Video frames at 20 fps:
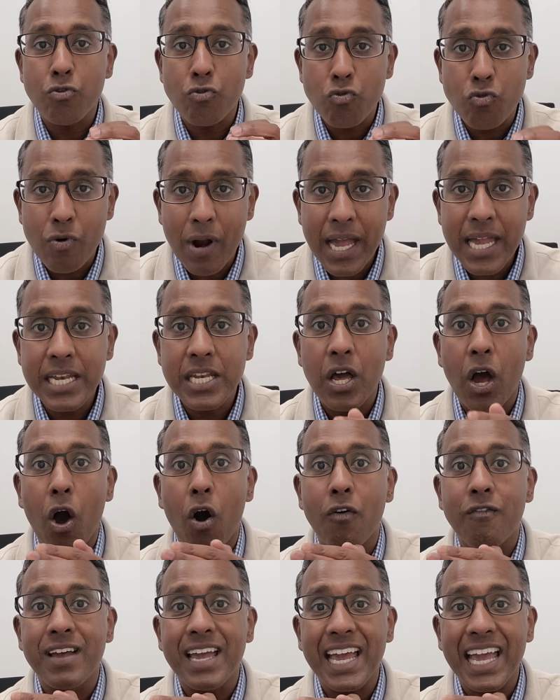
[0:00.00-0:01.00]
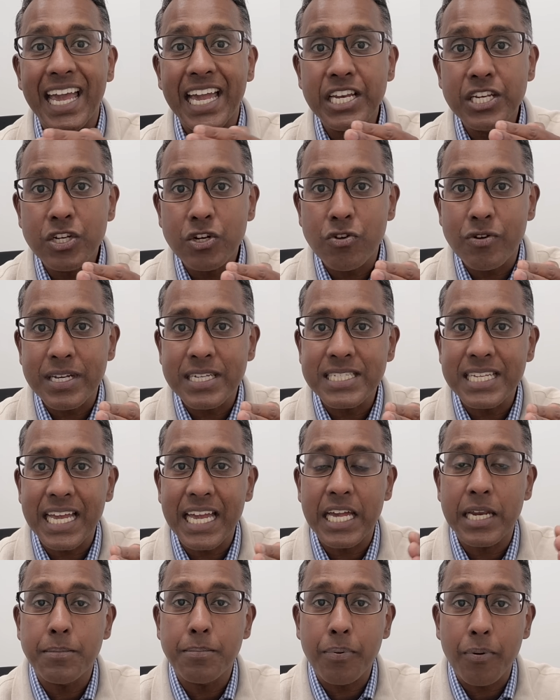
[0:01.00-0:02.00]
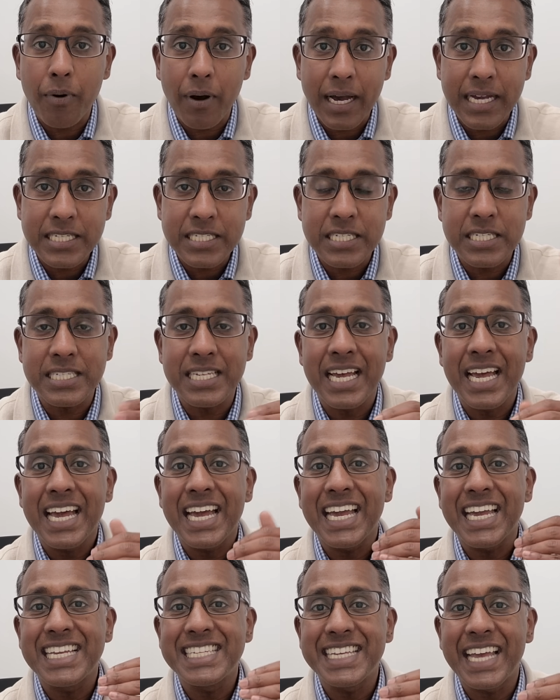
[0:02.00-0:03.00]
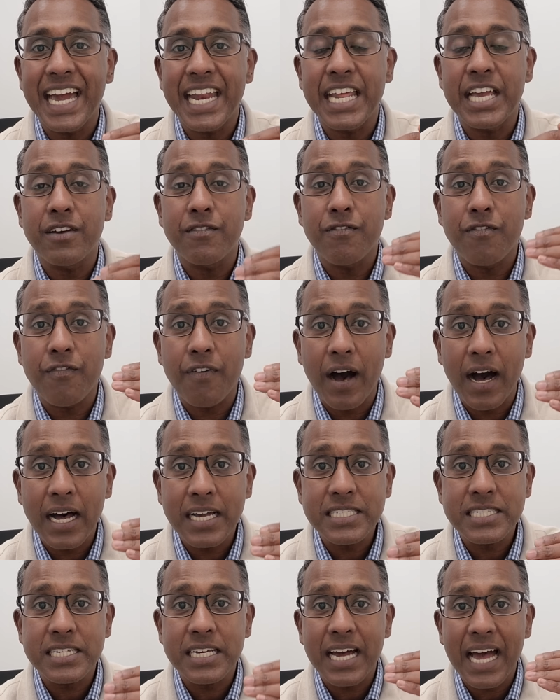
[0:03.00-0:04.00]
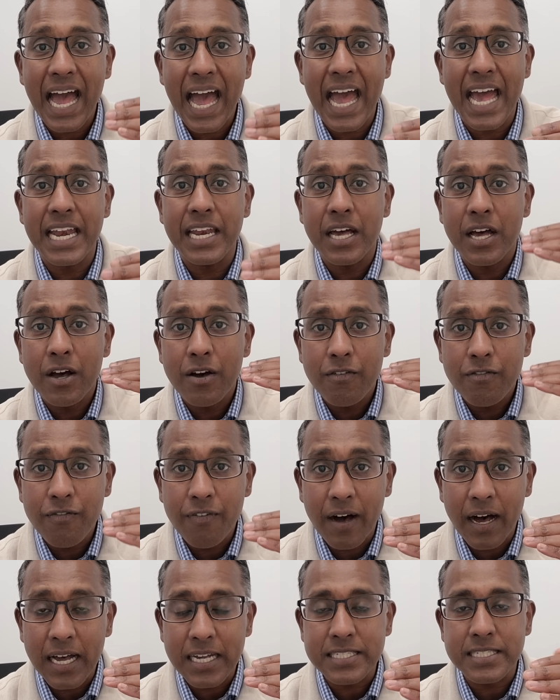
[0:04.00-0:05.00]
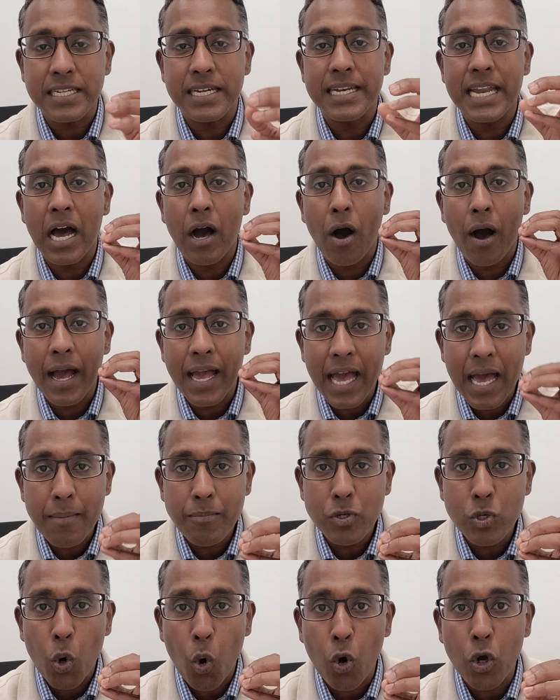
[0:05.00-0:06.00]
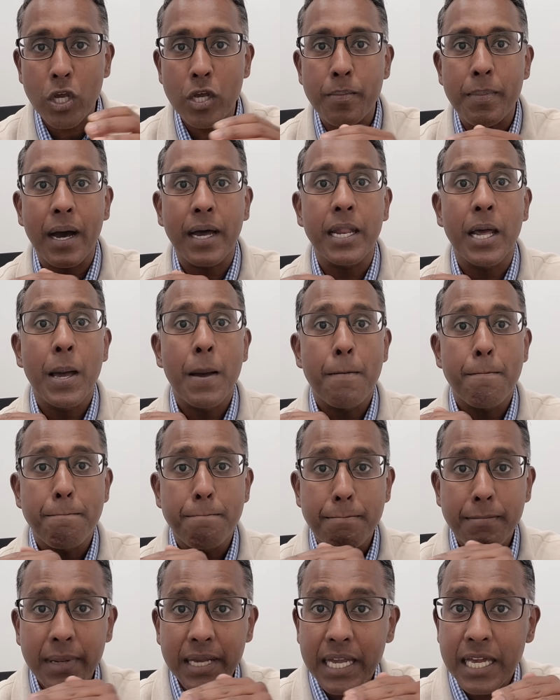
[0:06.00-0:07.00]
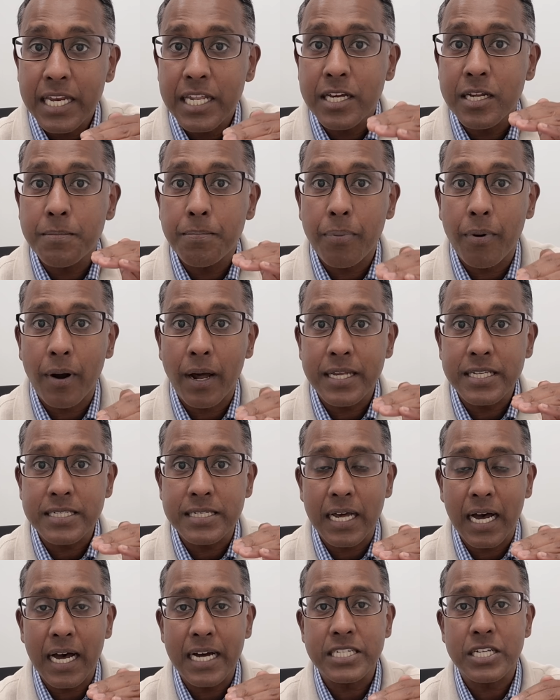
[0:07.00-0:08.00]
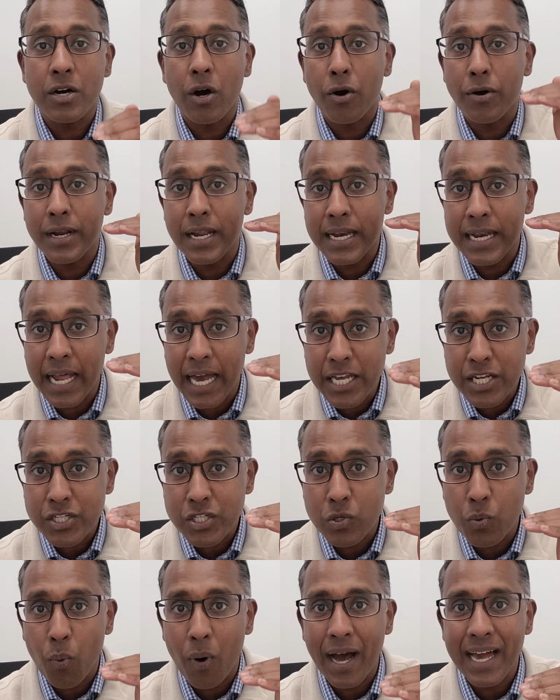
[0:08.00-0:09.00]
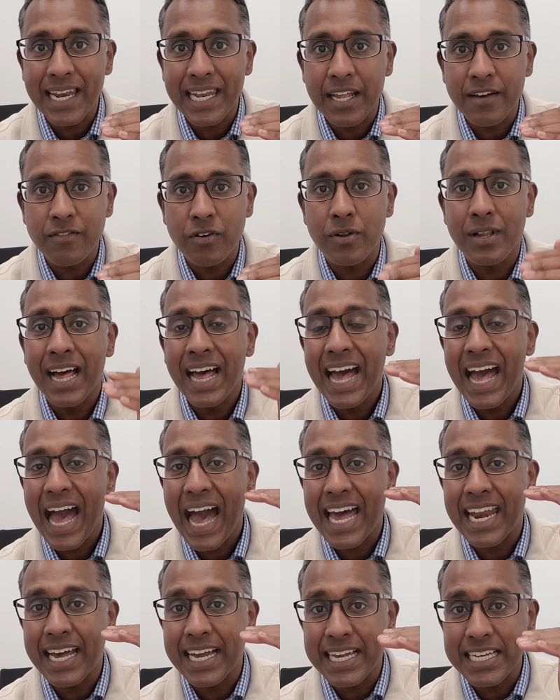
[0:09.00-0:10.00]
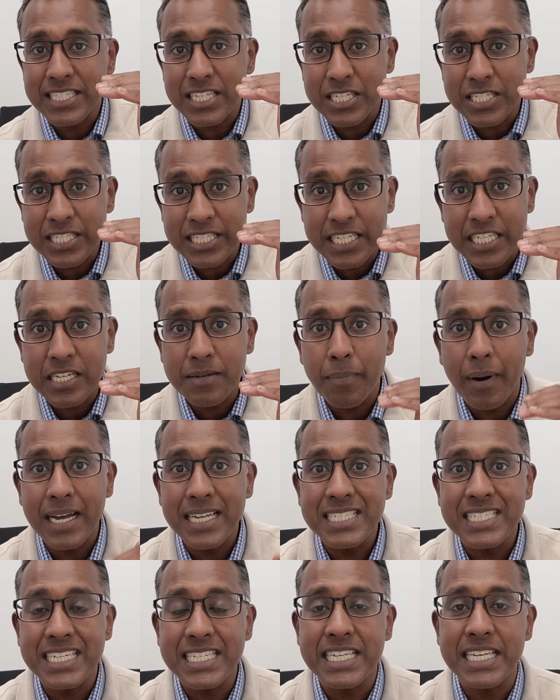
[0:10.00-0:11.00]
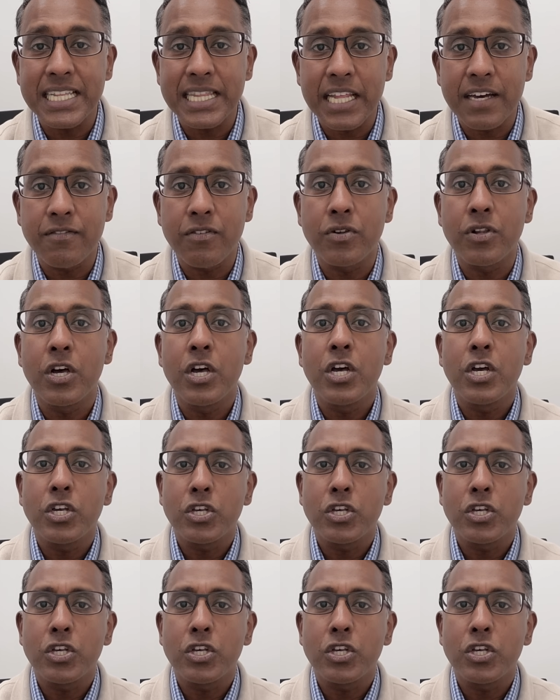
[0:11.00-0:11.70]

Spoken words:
rate of increase in prices is getting faster and faster. Now, I am talking about median price data on a nationwide level and I guess a city by city level.